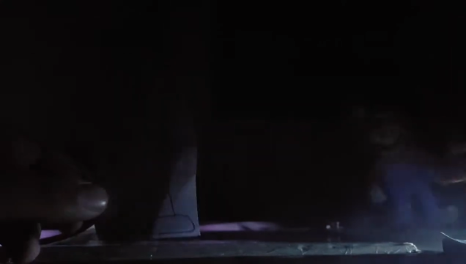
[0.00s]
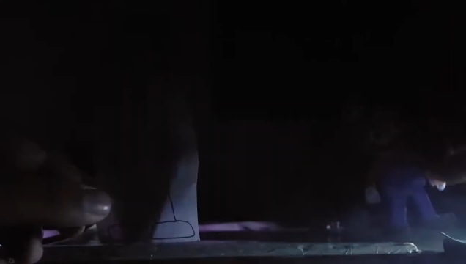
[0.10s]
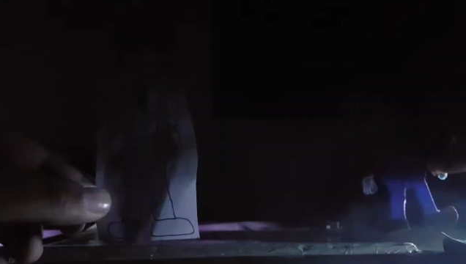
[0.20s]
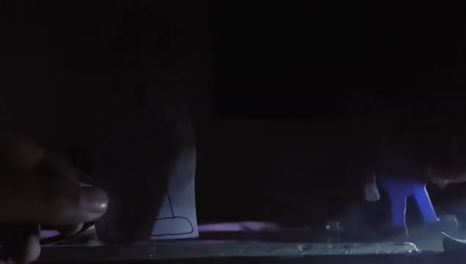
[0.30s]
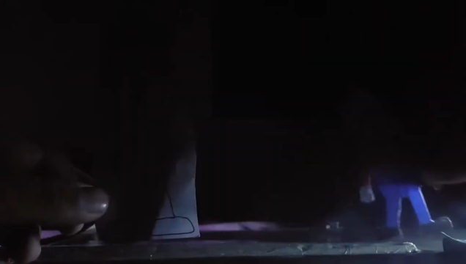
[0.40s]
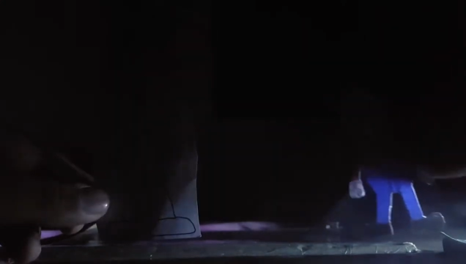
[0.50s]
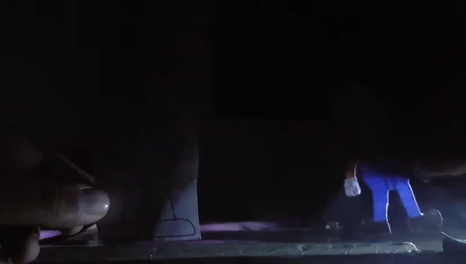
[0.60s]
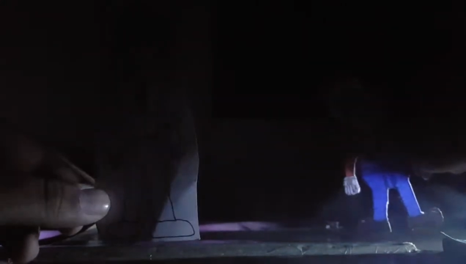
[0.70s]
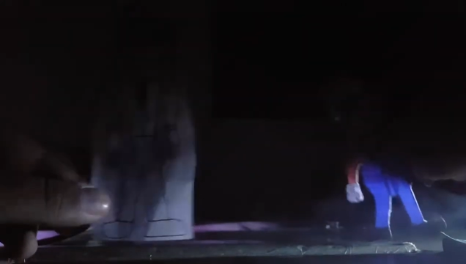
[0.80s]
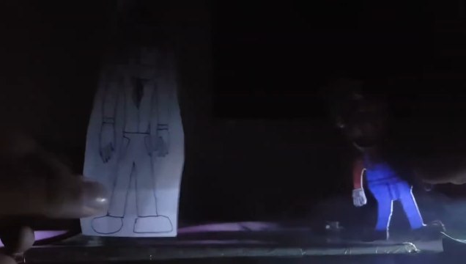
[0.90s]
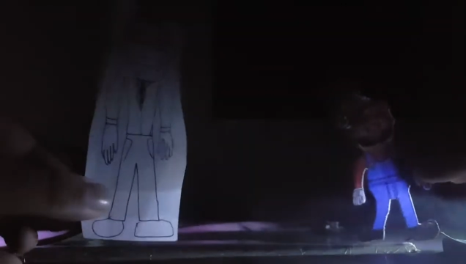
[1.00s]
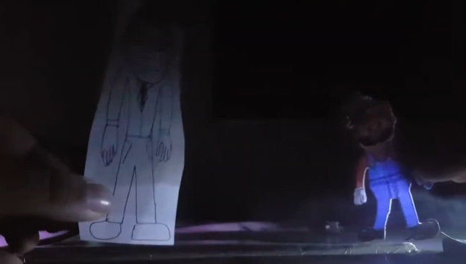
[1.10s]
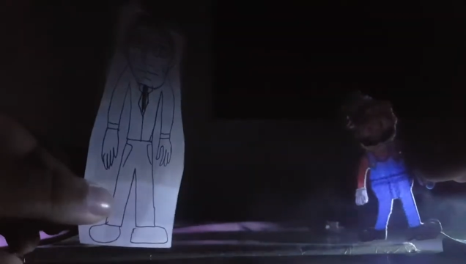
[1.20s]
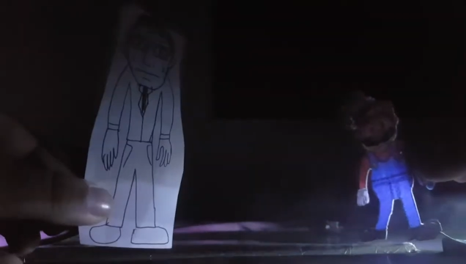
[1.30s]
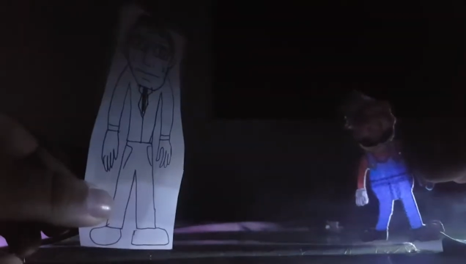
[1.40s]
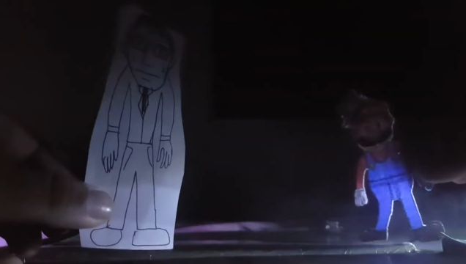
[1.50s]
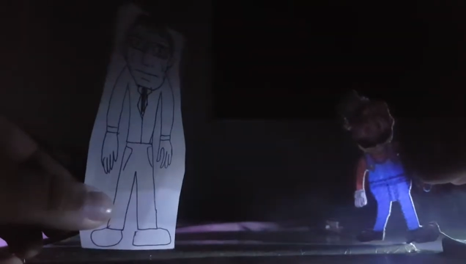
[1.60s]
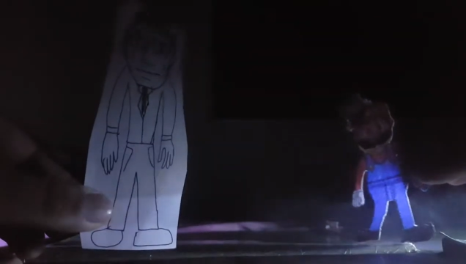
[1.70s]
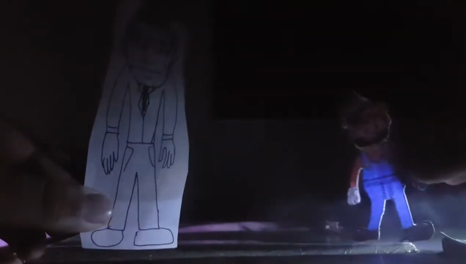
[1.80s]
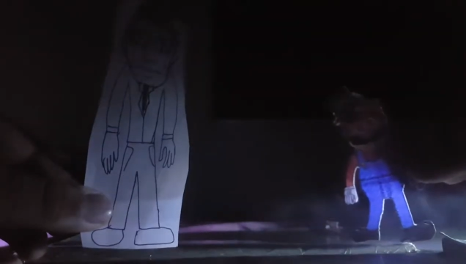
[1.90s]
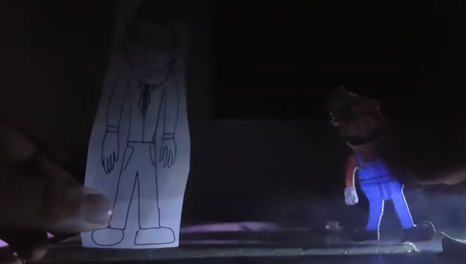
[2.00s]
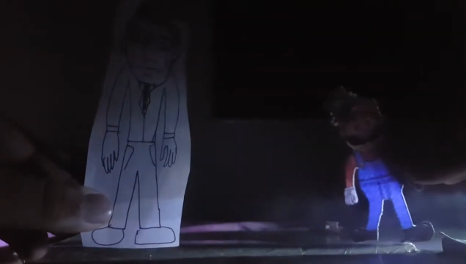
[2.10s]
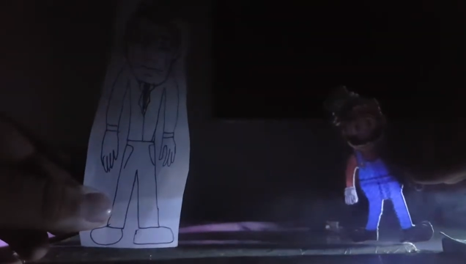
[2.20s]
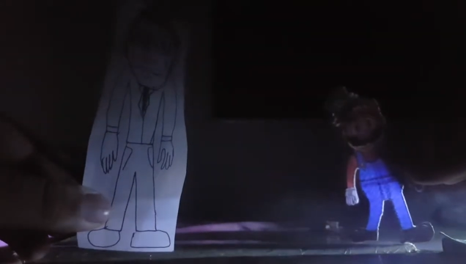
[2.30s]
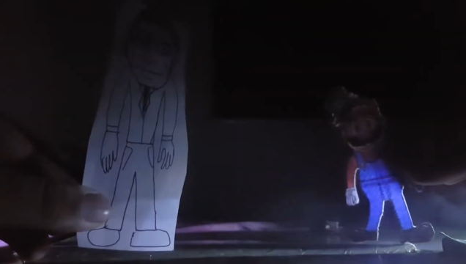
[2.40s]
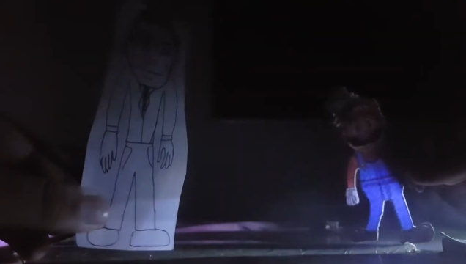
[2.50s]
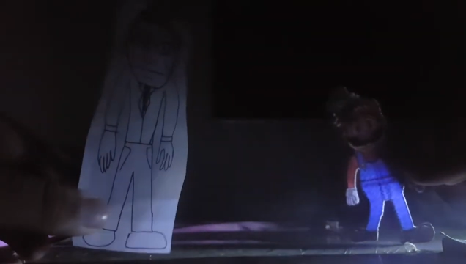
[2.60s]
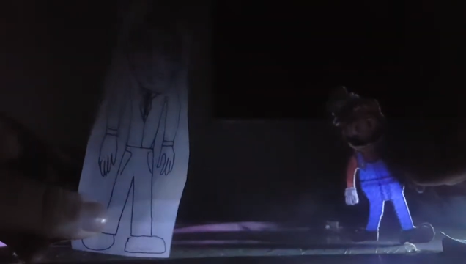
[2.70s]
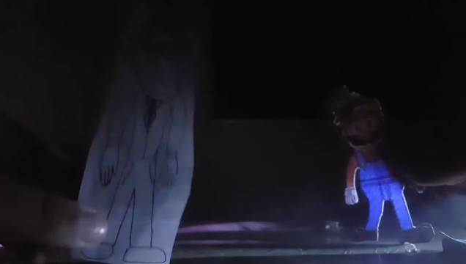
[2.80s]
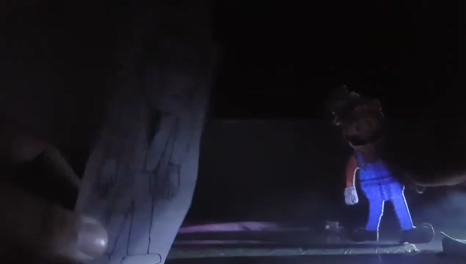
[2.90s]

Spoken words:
(no speaker visible)